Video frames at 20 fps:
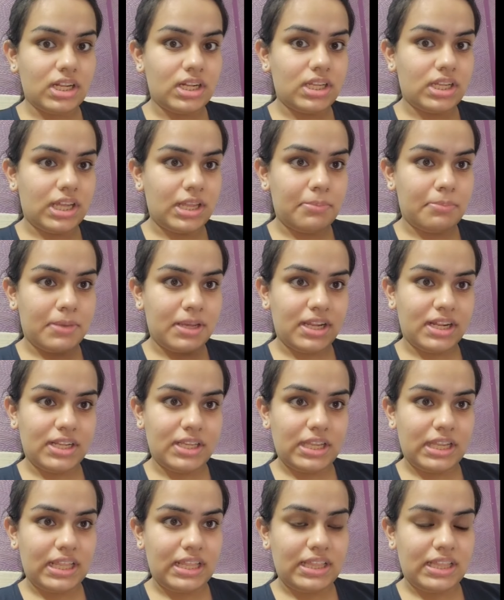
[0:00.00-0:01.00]
done my
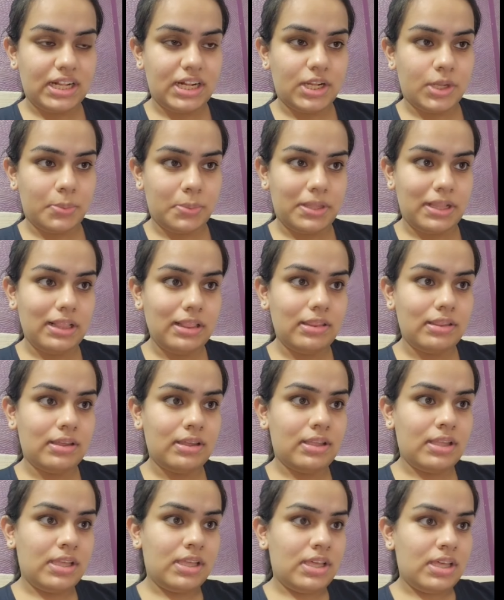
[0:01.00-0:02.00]
10th and
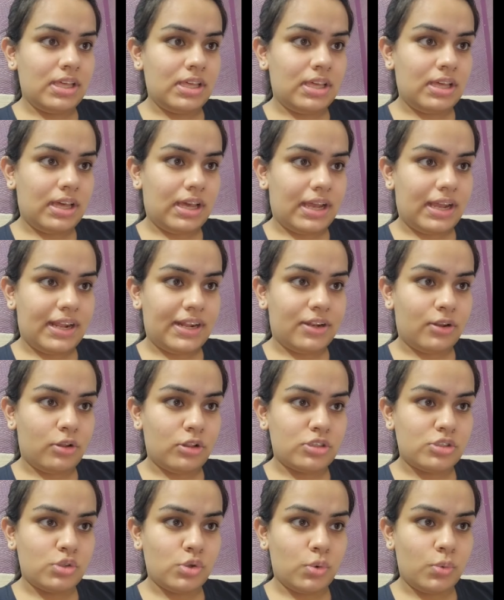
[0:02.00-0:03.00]
12th, and
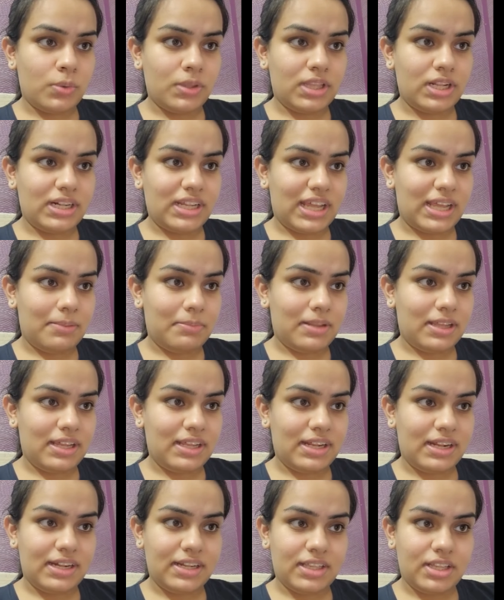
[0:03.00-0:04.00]
also with the timeline
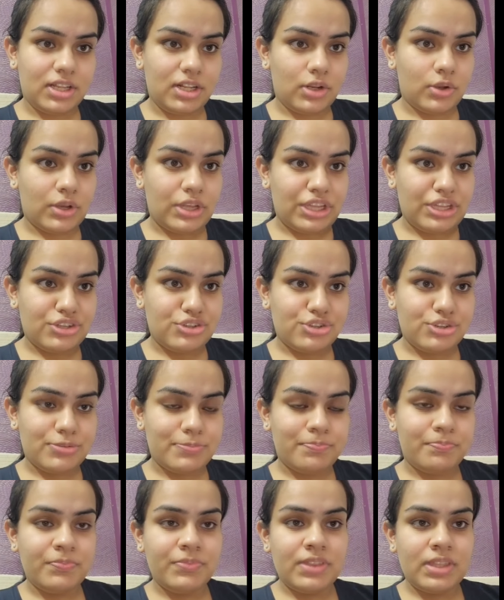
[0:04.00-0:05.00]
and the location.
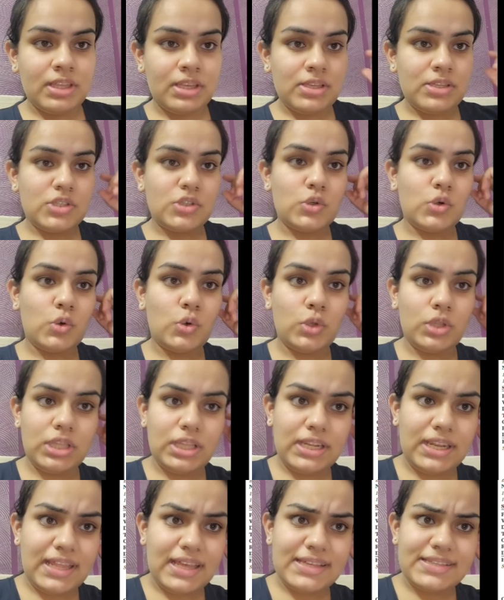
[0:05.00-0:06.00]
So the
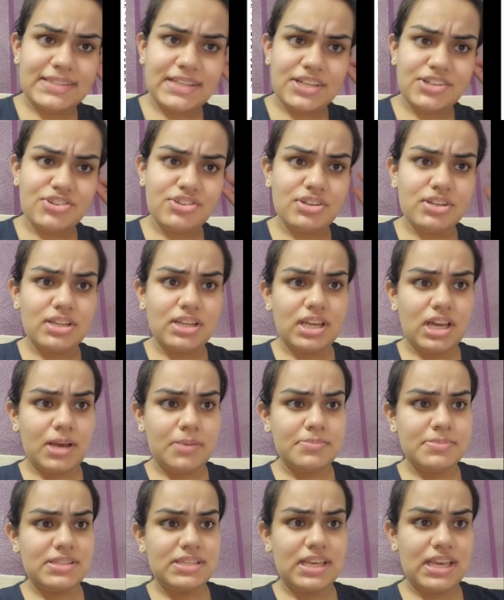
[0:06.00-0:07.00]
next section
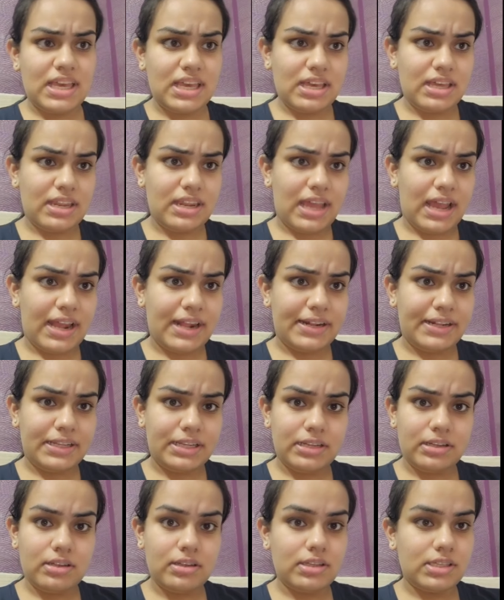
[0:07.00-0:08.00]
comes here at
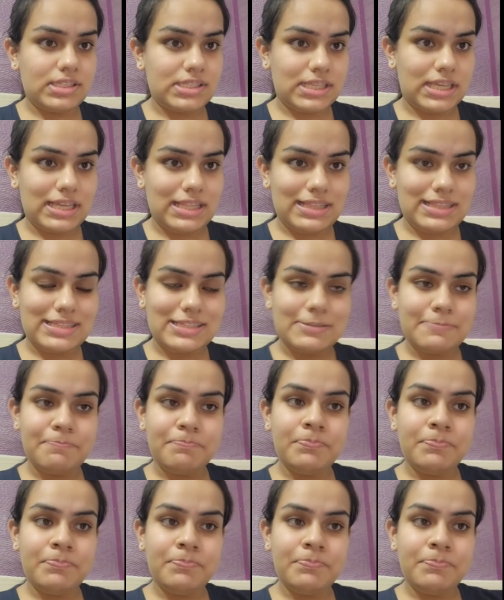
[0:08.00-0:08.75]
skills.